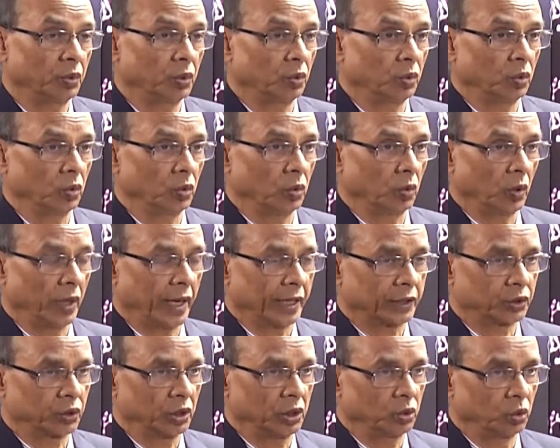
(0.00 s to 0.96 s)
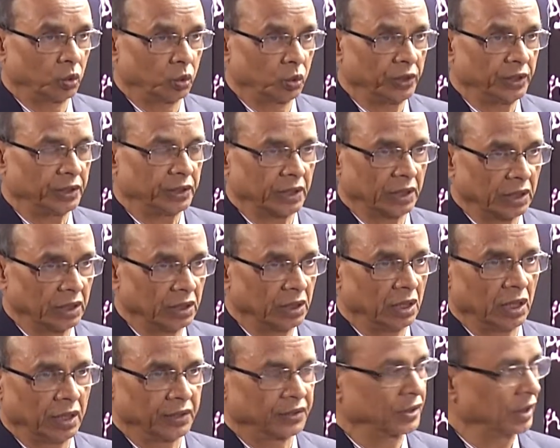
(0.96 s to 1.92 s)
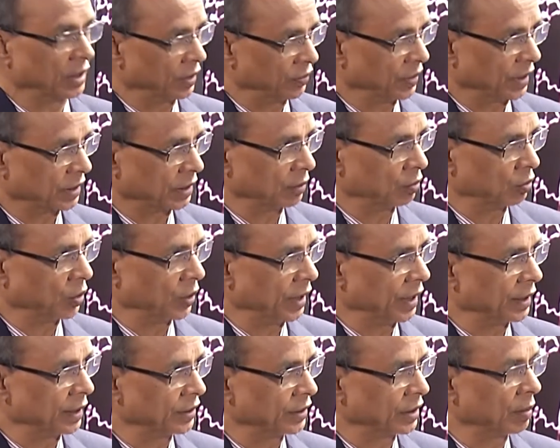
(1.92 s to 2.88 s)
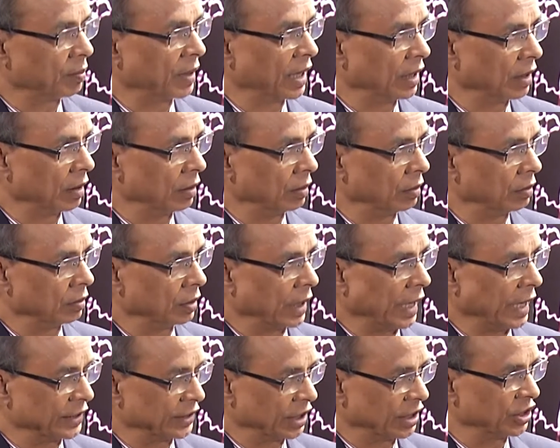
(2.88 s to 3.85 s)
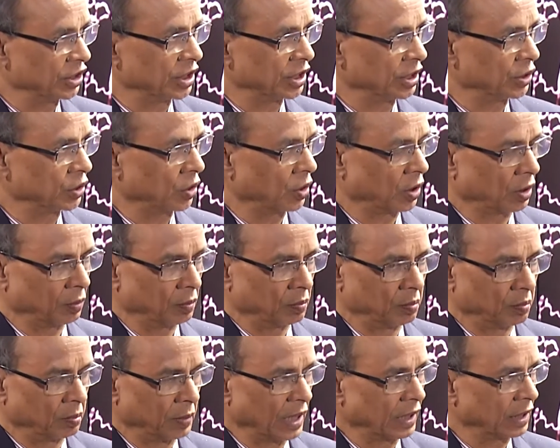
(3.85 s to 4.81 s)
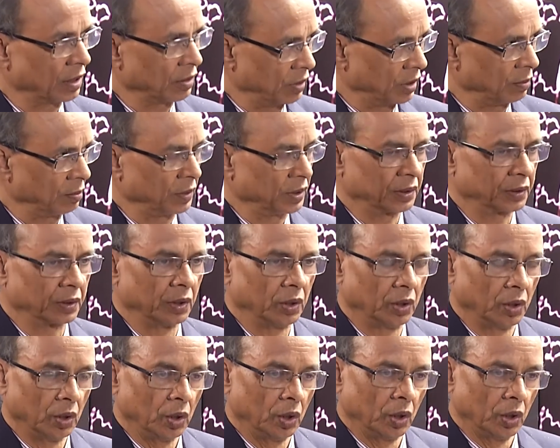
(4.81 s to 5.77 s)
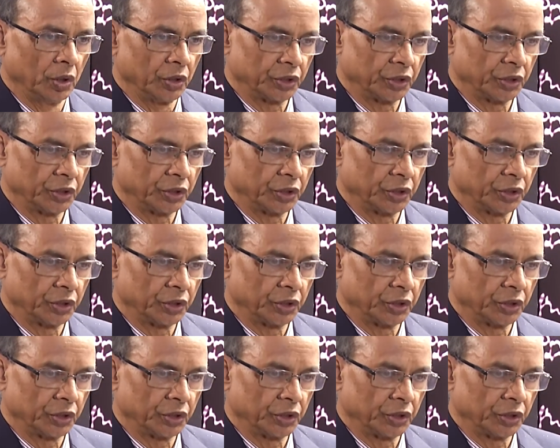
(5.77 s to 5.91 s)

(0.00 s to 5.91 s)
know actually which area is the defective, where is the malagenesis or maldevelopment.